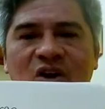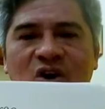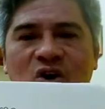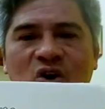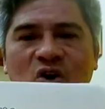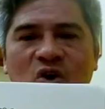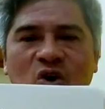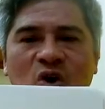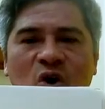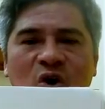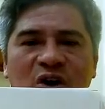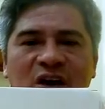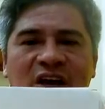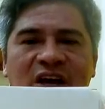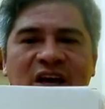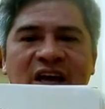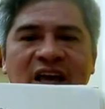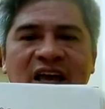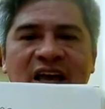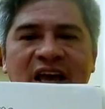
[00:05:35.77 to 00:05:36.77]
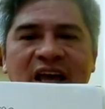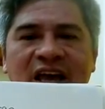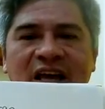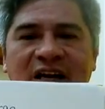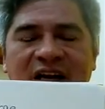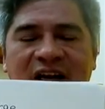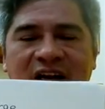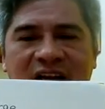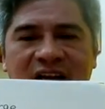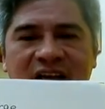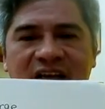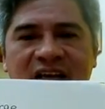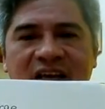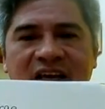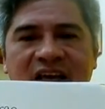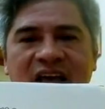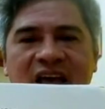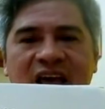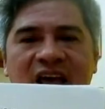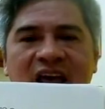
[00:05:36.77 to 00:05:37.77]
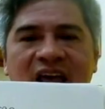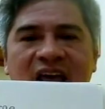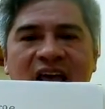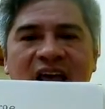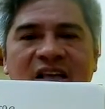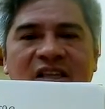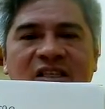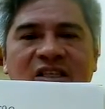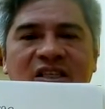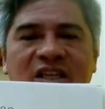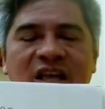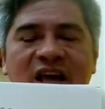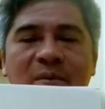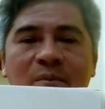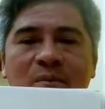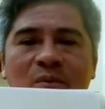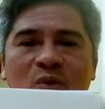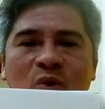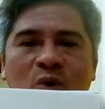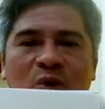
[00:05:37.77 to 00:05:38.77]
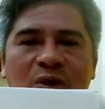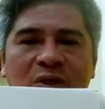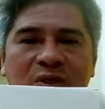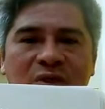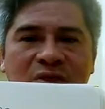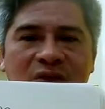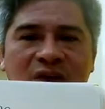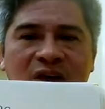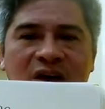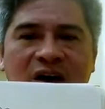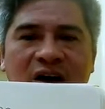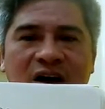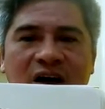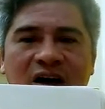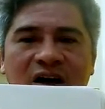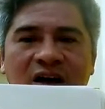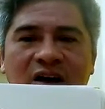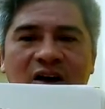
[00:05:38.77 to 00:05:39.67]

Jorge Enrique es de Murcia.